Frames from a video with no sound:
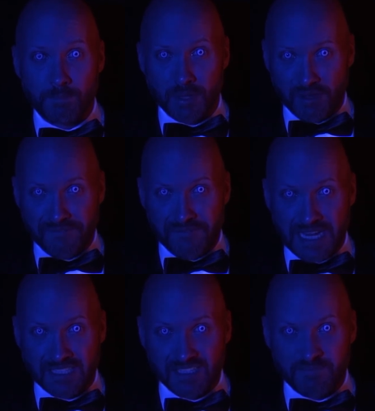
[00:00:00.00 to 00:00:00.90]
but the
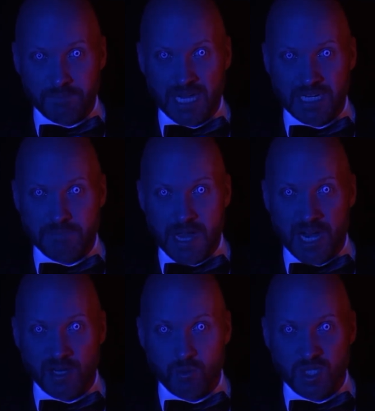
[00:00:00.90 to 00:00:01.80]
face of Bloody
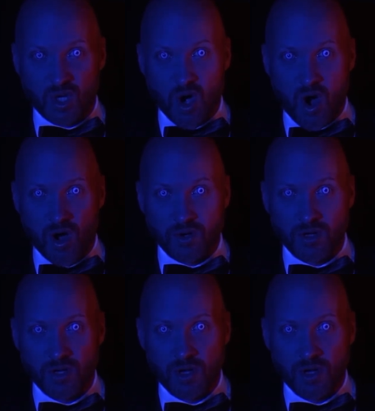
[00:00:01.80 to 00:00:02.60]
Mary was gone.